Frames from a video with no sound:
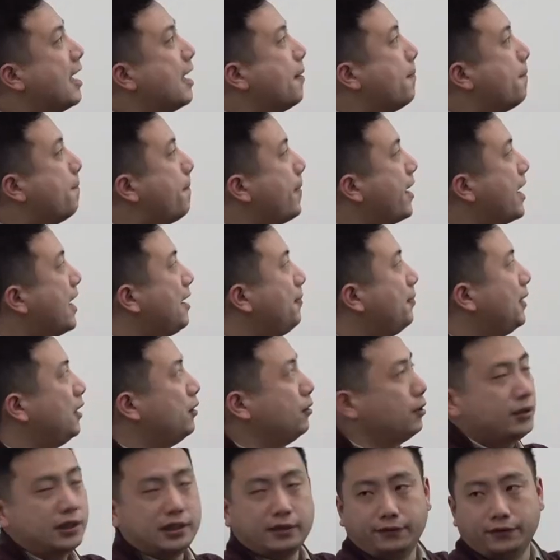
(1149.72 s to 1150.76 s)
may be
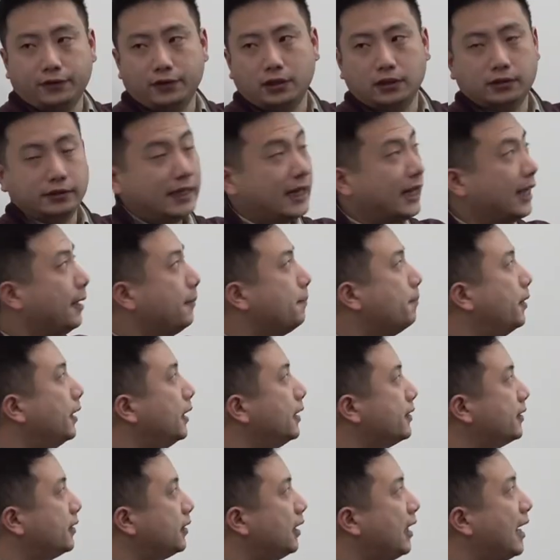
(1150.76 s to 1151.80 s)
useful, okay?
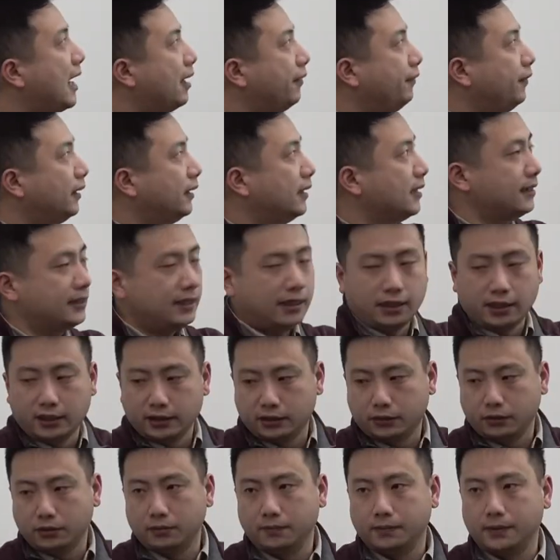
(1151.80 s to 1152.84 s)
But their efficacy
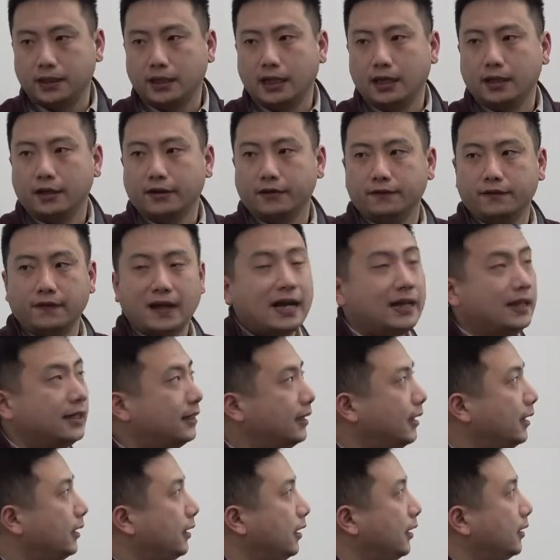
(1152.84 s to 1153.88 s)
need to be
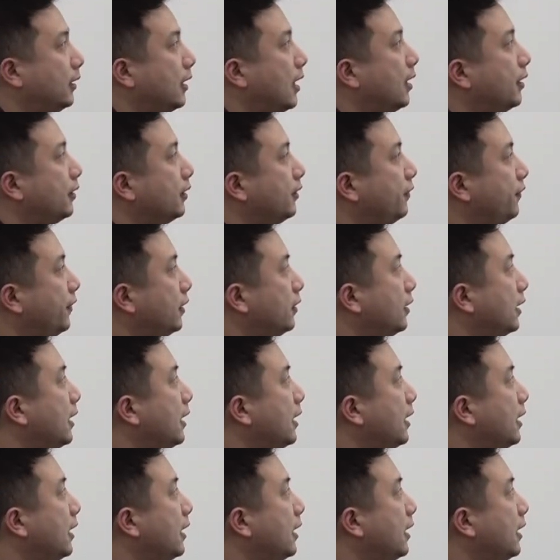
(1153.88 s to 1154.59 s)
validated under field